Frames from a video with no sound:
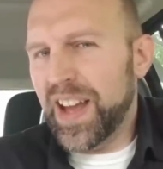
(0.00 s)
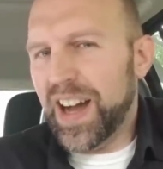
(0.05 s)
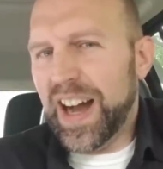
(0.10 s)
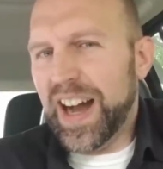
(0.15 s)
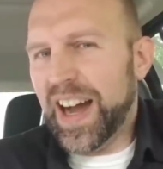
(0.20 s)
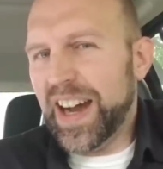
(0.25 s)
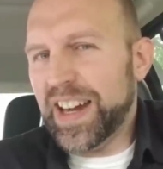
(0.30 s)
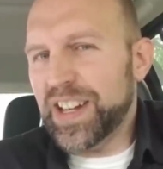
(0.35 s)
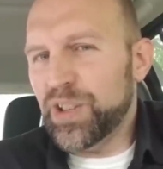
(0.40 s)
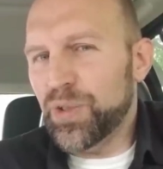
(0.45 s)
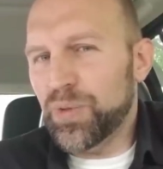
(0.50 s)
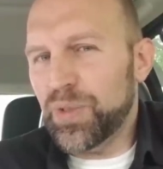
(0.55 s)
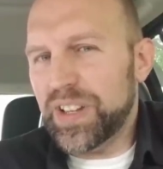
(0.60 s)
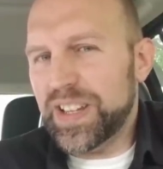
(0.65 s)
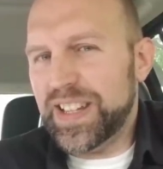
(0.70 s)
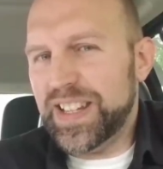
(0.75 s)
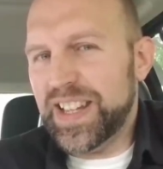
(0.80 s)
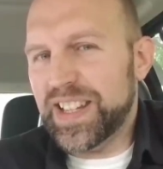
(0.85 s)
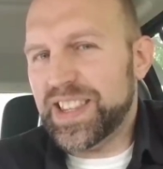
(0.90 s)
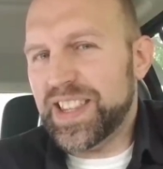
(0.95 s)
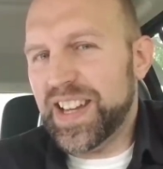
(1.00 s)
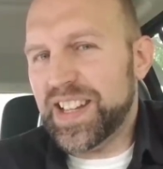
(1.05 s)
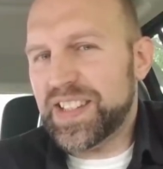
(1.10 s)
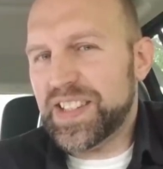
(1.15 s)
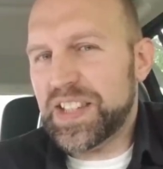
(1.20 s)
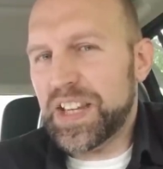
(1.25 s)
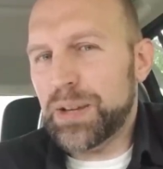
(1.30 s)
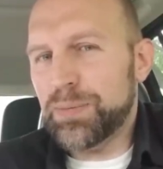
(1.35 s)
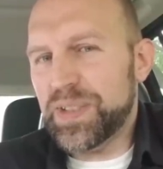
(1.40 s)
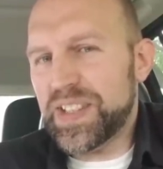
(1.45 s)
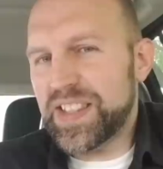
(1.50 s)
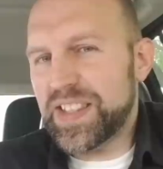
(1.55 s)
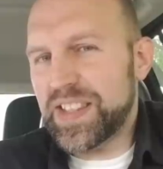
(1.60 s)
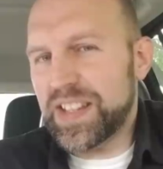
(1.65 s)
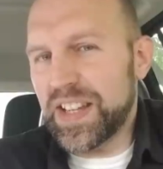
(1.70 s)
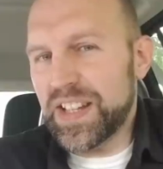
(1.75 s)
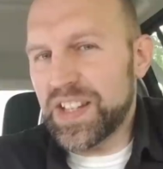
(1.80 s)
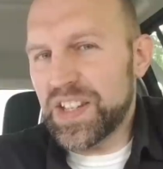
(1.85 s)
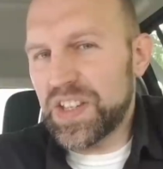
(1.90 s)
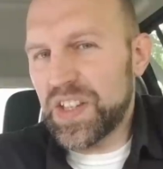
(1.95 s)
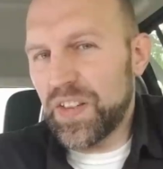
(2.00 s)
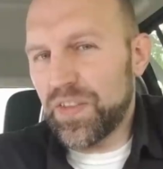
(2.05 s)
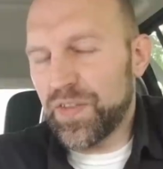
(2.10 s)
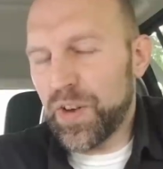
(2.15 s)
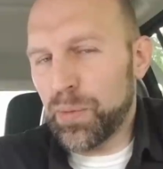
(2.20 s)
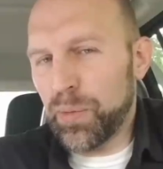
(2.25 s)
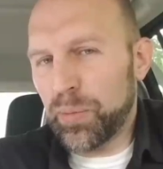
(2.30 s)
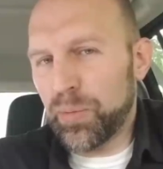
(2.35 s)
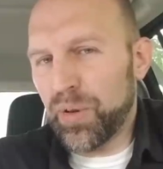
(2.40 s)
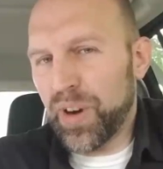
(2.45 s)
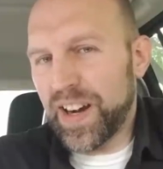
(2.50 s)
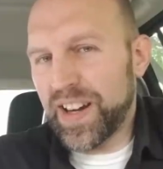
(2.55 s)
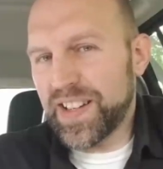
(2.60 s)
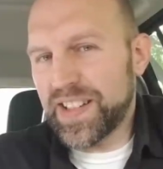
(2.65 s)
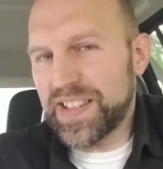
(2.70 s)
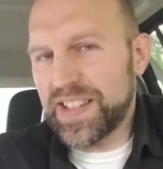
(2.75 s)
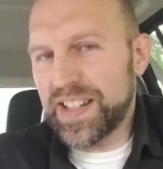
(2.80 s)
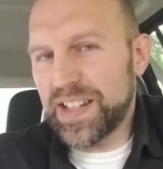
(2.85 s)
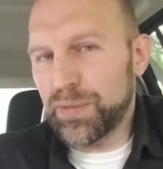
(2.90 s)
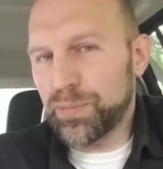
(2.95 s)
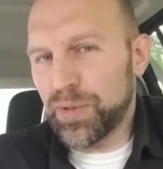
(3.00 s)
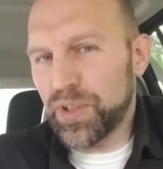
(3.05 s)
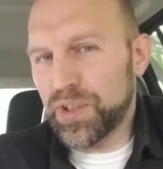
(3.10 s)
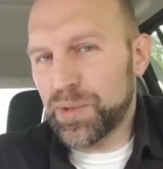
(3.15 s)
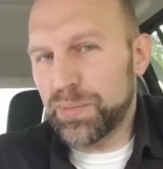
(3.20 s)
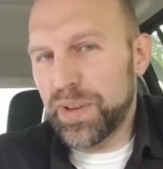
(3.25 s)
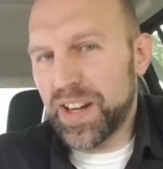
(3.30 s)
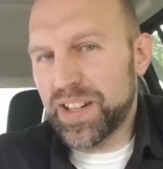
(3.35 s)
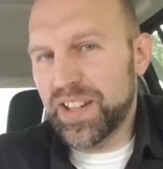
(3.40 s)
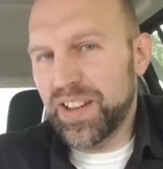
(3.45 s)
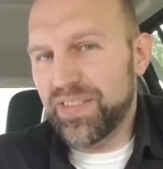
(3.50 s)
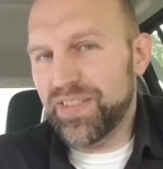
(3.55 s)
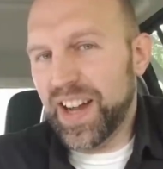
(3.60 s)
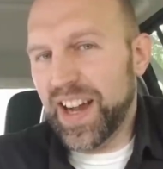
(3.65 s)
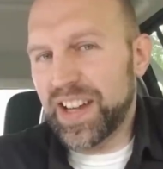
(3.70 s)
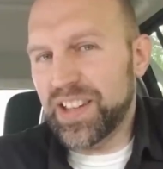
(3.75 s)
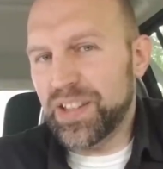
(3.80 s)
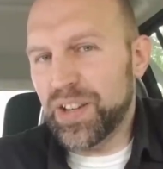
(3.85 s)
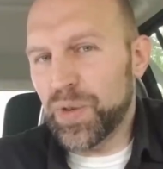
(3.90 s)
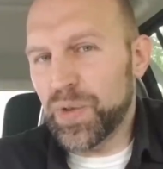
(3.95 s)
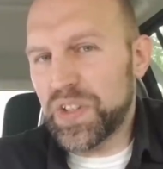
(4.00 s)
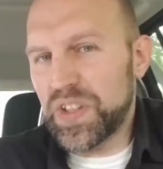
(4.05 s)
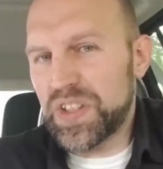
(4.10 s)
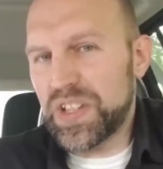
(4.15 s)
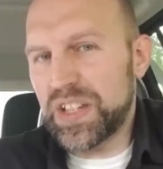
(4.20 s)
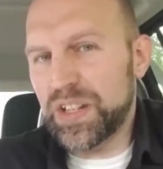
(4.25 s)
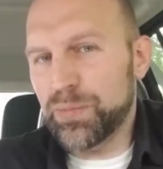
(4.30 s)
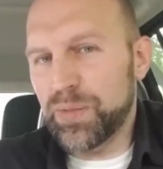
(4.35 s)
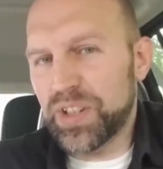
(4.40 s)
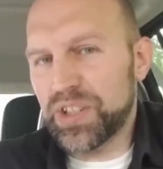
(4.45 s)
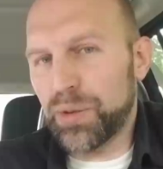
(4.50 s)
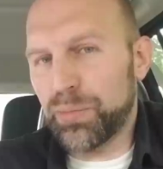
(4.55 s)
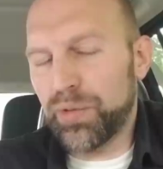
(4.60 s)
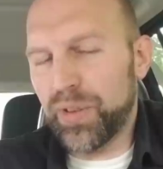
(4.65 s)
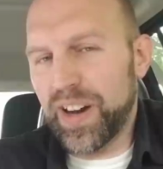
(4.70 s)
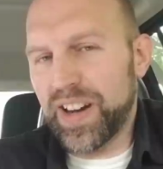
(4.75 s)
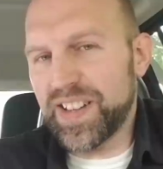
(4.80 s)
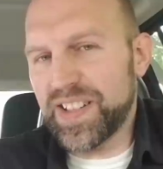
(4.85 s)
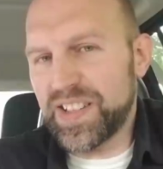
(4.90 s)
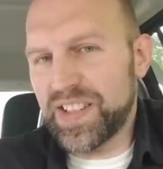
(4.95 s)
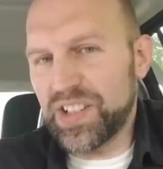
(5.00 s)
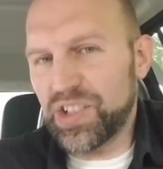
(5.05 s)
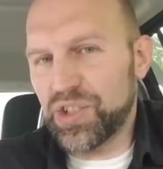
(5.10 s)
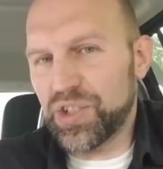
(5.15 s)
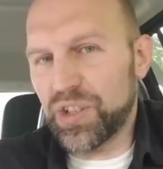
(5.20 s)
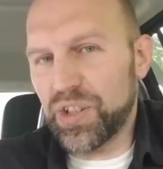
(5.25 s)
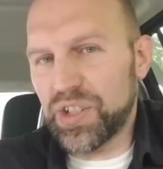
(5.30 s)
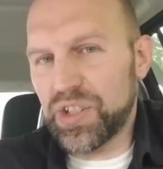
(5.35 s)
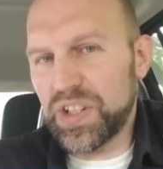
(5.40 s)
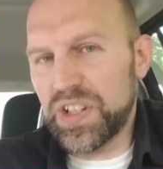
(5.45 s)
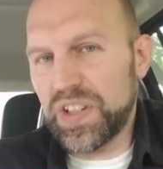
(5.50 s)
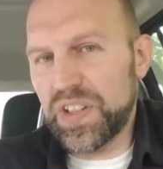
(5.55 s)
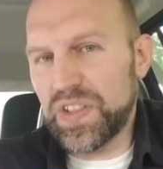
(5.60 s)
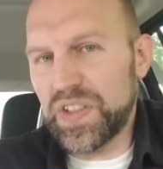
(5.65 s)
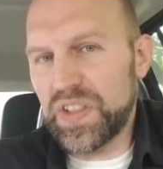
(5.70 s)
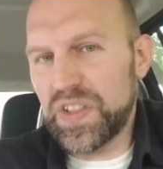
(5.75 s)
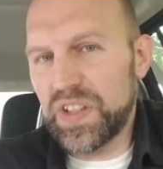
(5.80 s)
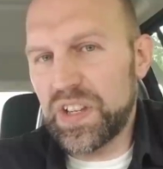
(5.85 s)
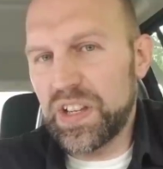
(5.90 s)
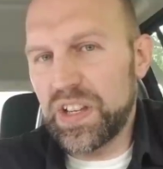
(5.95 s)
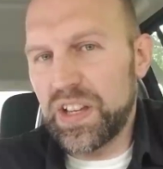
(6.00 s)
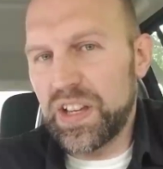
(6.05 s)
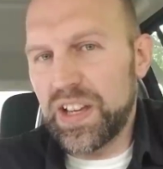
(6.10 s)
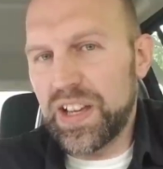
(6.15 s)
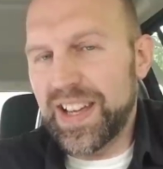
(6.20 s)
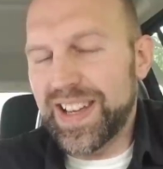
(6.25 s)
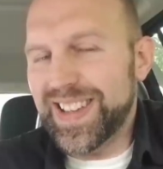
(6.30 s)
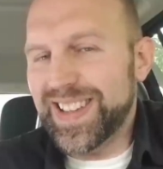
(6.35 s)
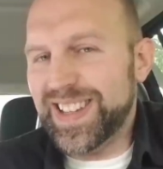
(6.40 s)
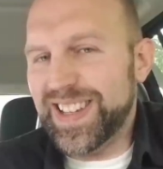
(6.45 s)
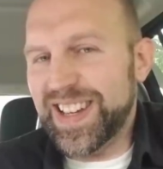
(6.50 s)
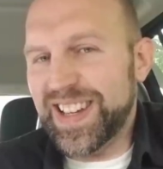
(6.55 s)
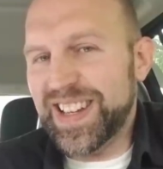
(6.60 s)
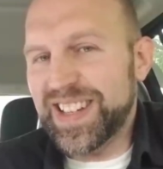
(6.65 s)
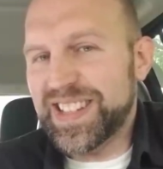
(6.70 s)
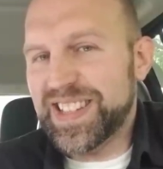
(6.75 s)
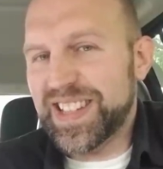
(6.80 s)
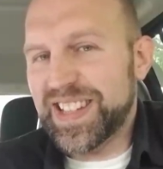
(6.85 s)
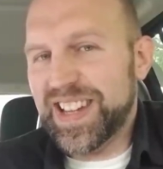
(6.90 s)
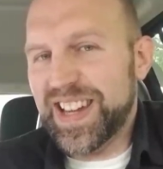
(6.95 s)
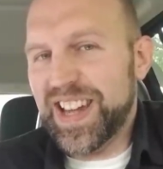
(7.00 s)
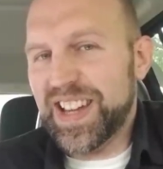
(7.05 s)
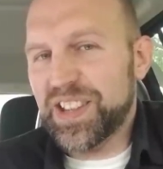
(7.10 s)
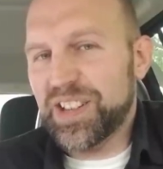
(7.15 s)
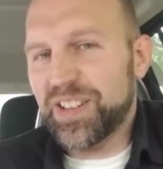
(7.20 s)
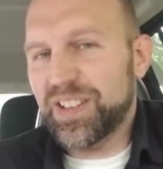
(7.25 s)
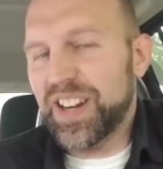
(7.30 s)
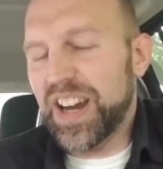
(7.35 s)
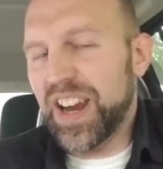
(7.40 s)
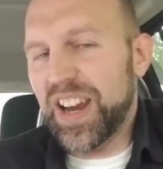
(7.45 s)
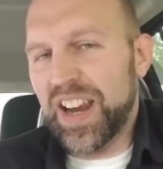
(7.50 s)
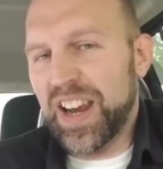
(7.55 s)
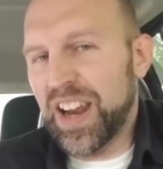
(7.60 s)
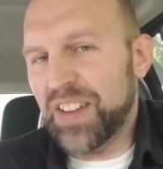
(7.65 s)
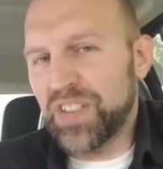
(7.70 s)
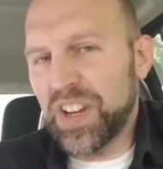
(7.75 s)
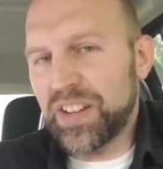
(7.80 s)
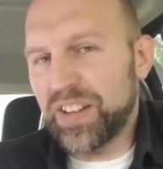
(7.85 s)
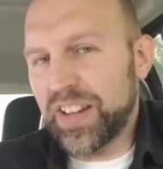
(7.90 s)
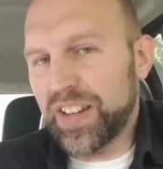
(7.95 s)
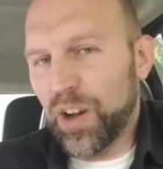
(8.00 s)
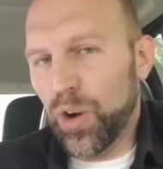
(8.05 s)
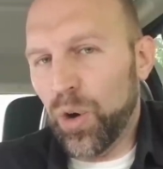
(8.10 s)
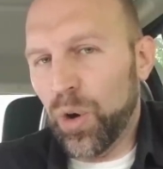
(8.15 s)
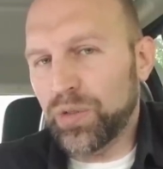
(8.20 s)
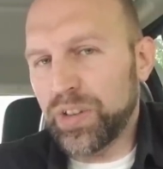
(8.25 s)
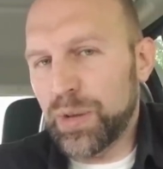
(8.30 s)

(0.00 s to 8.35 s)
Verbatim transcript: I don't get that same sense from a Protestant perspective. I don't see a bunch of Protestant churches getting together and having like a Holy